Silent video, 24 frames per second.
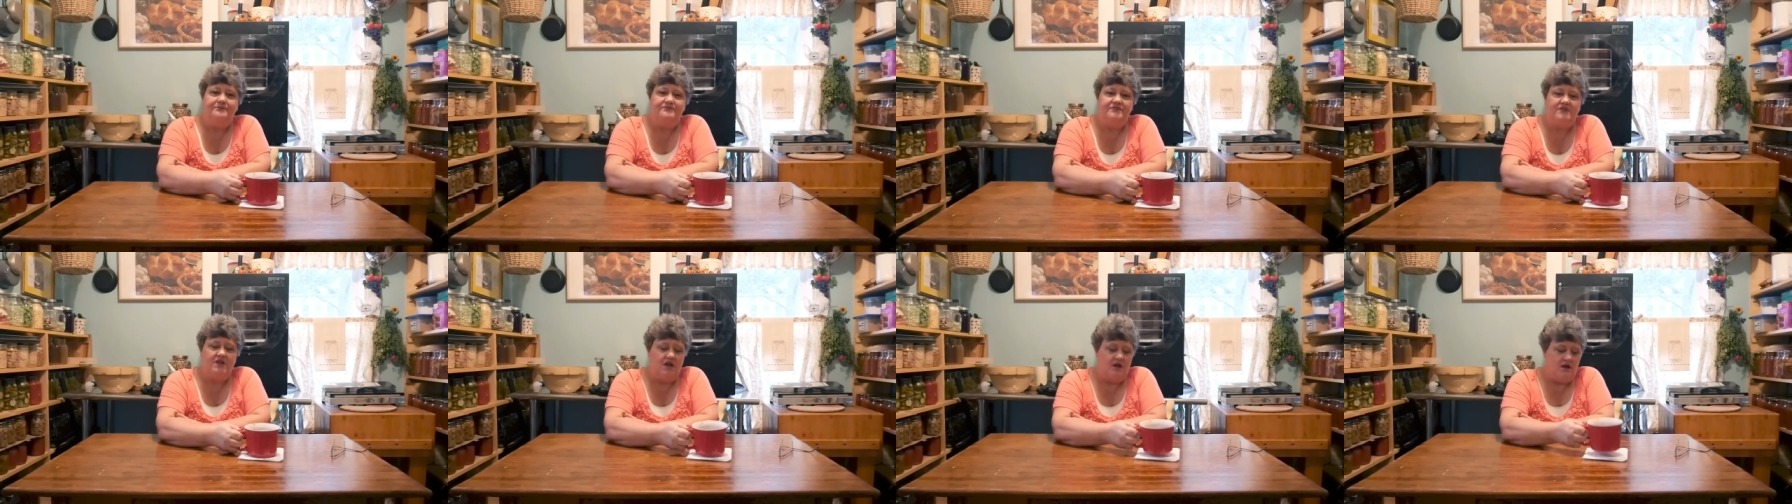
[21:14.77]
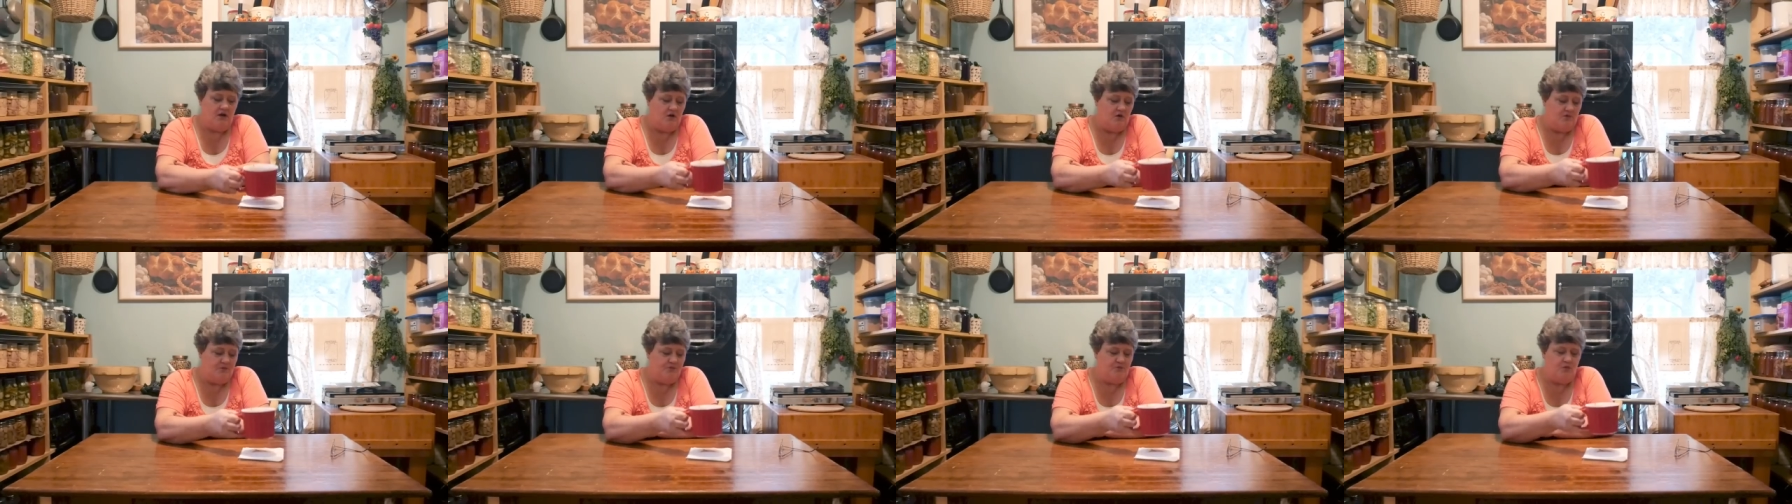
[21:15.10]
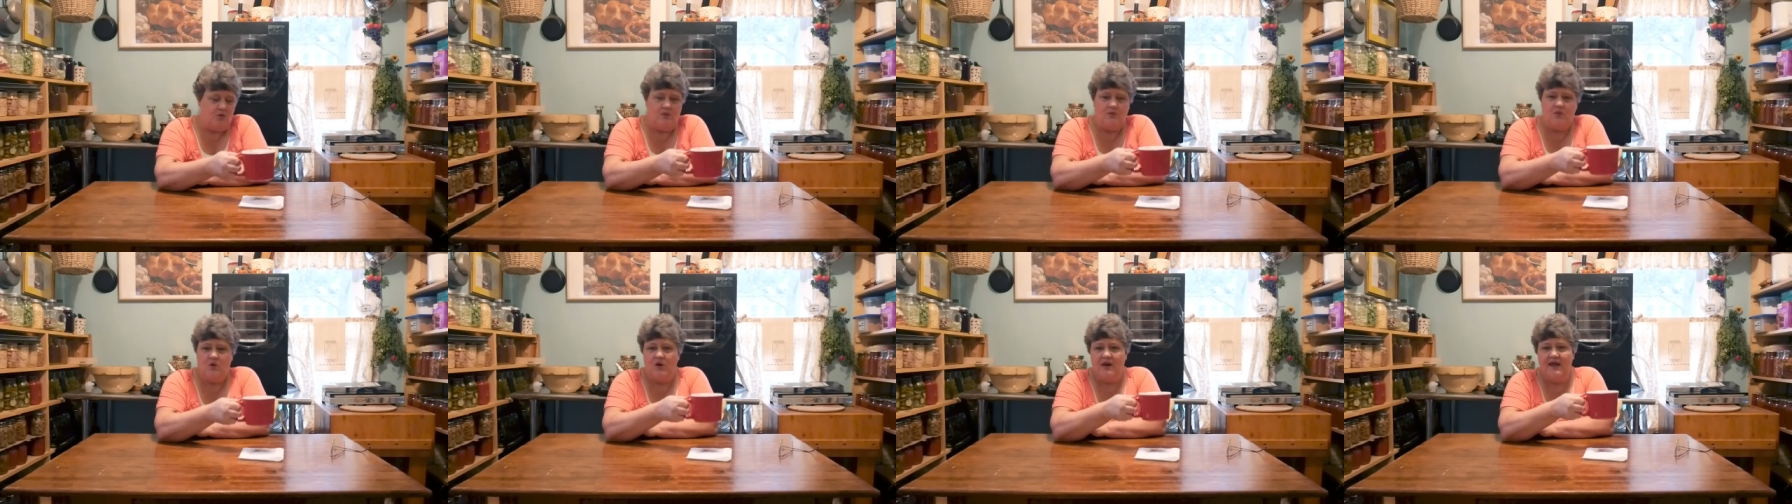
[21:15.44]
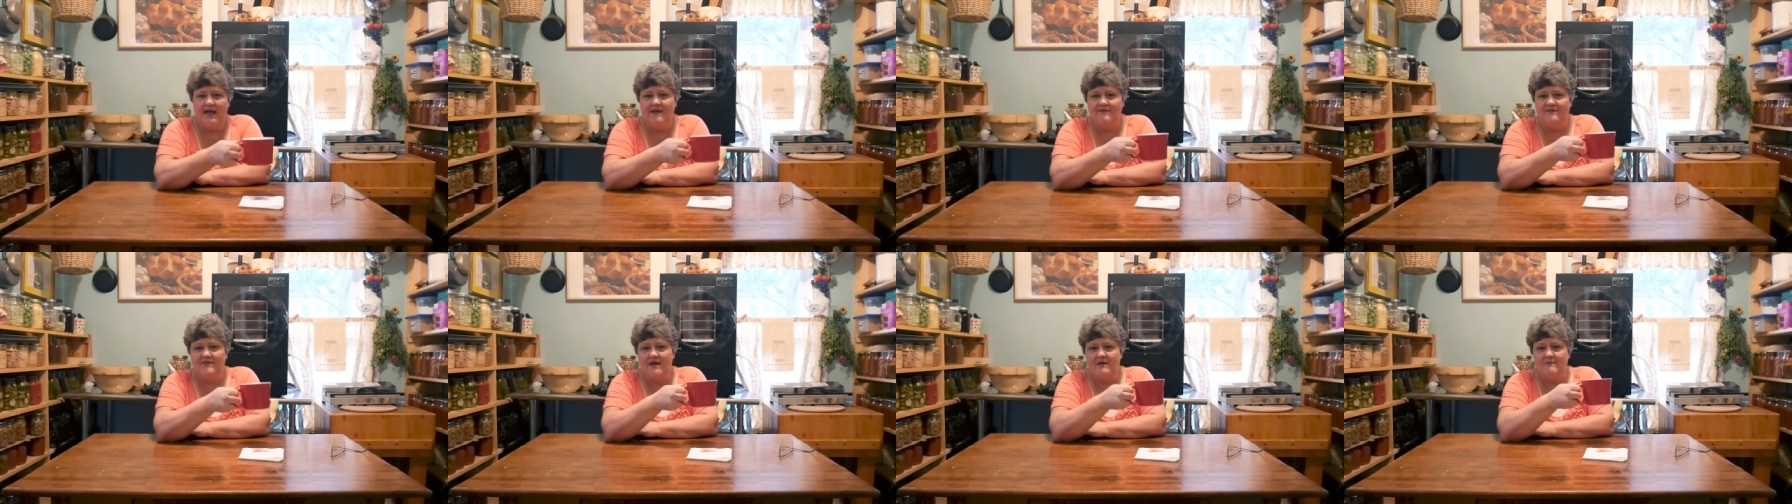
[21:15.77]
you know, we
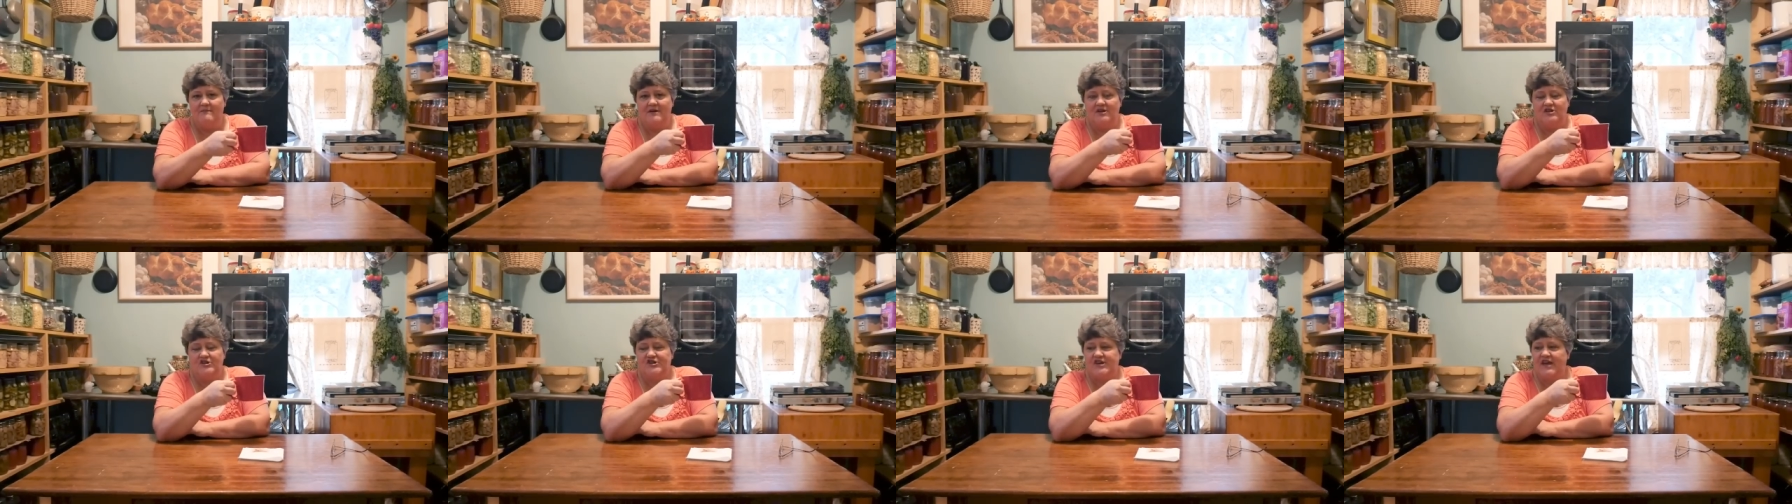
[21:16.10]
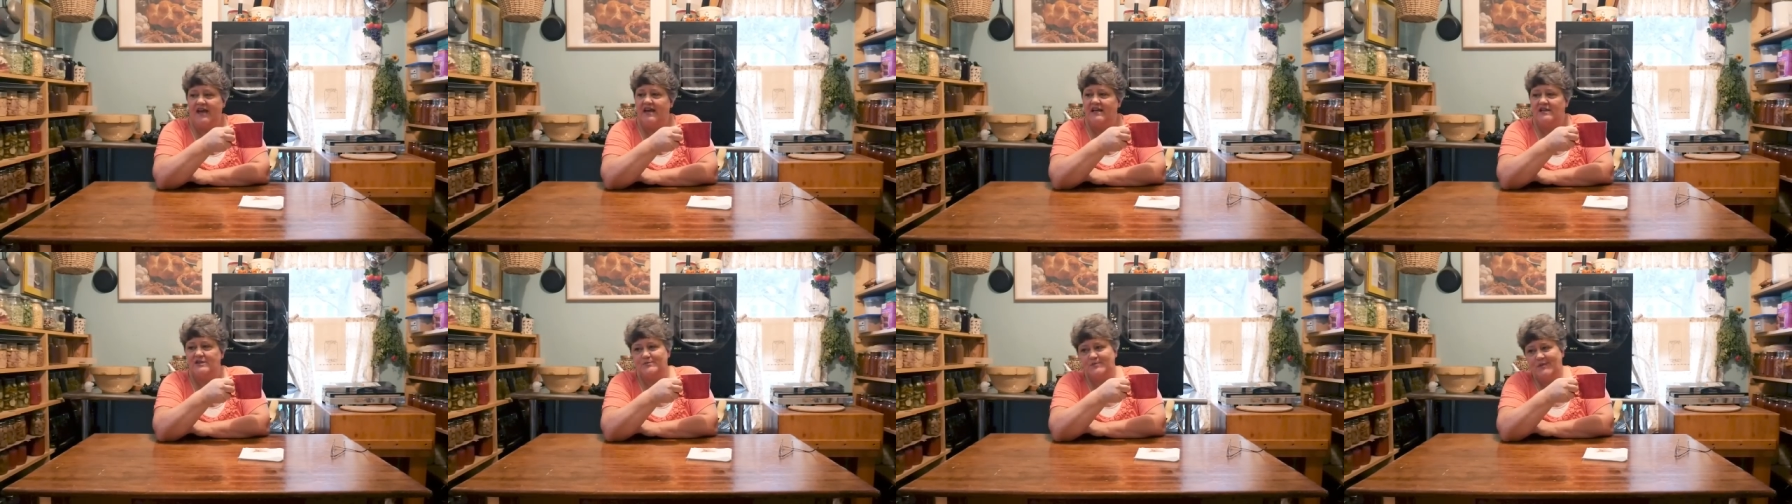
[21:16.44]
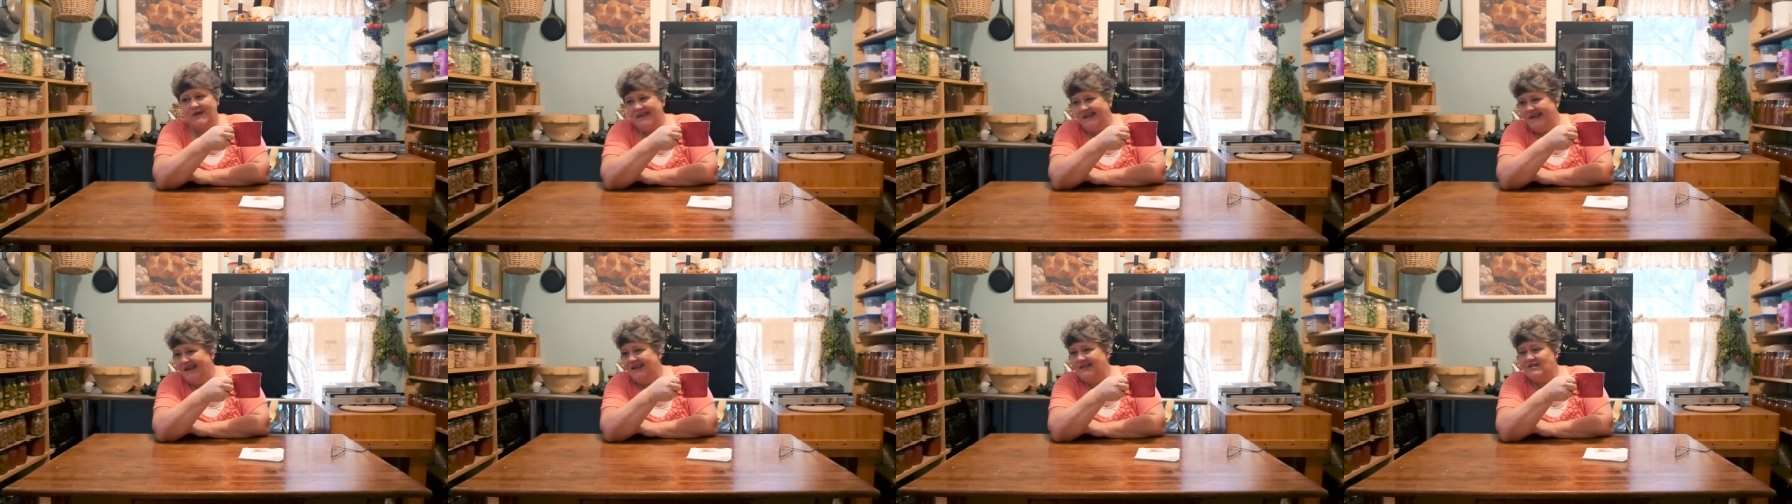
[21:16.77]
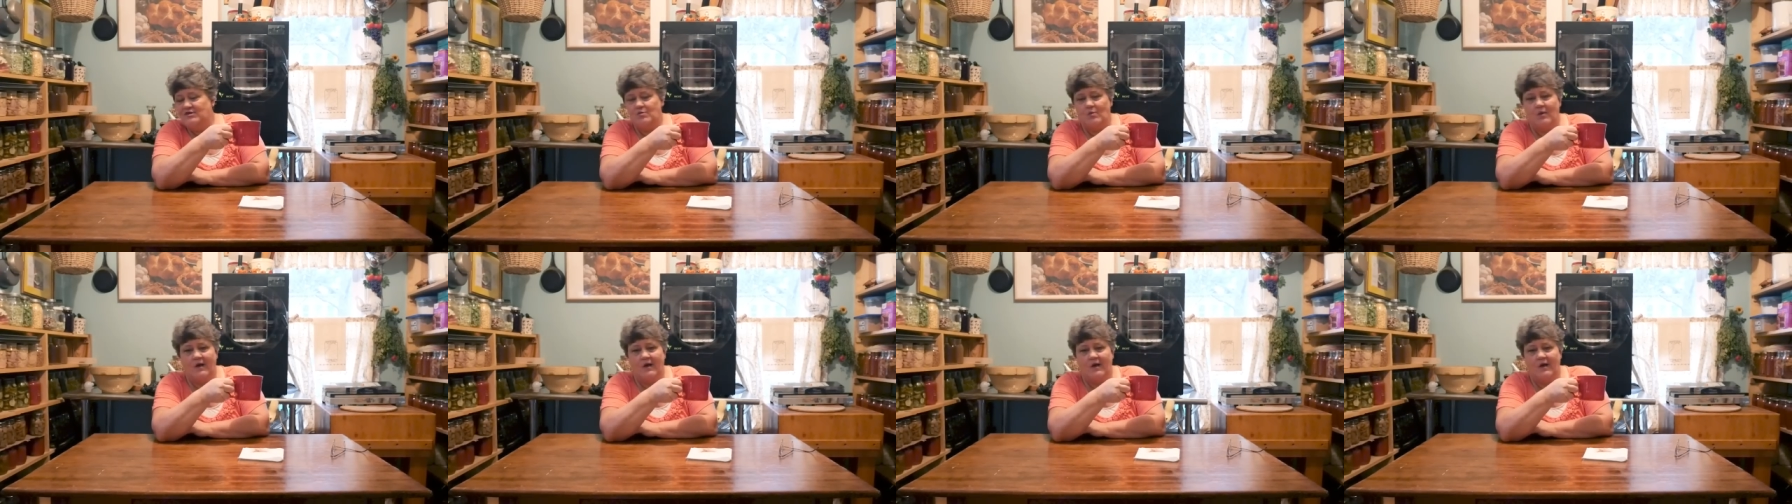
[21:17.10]
won't have that much gas, but yes,